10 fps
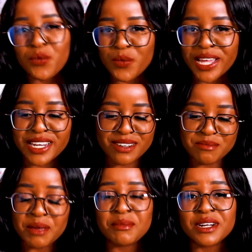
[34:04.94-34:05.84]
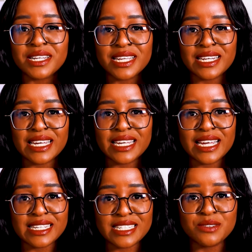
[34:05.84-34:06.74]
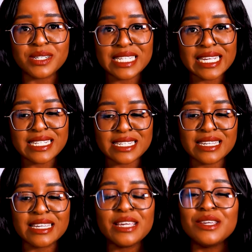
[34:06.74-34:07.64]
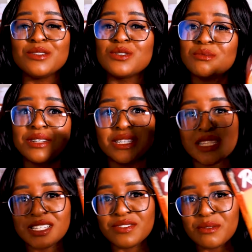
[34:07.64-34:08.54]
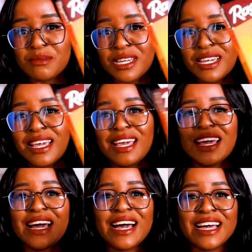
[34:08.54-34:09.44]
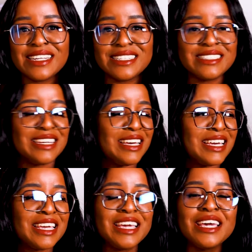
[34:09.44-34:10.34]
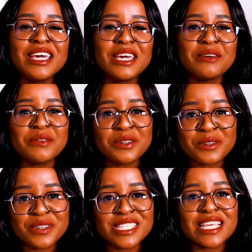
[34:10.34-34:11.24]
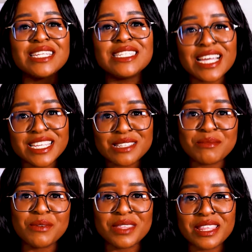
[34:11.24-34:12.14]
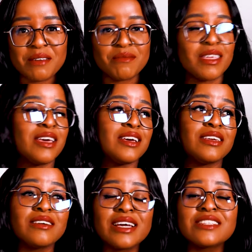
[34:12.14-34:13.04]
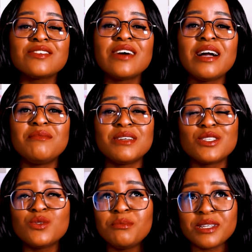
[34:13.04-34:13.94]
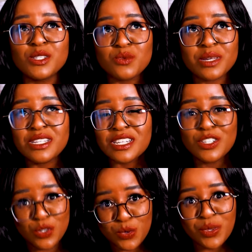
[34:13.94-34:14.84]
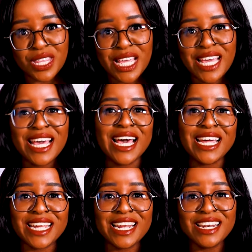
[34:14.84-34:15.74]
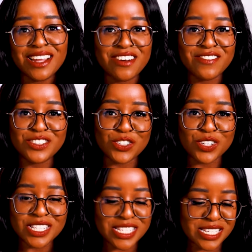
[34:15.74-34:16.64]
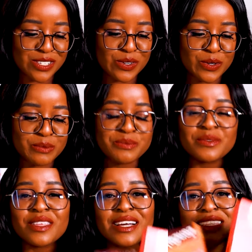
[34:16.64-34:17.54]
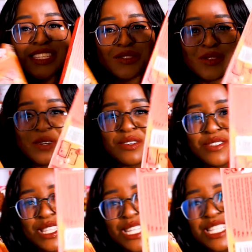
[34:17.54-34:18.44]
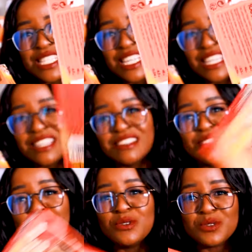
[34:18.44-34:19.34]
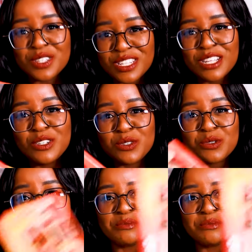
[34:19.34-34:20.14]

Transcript: when my partner and I, Andy, were dating, he used to bring these for me, and he would always entice me with them. You guys know I'm a super sweet tooth and I love chocolate, so this was one of the things he used to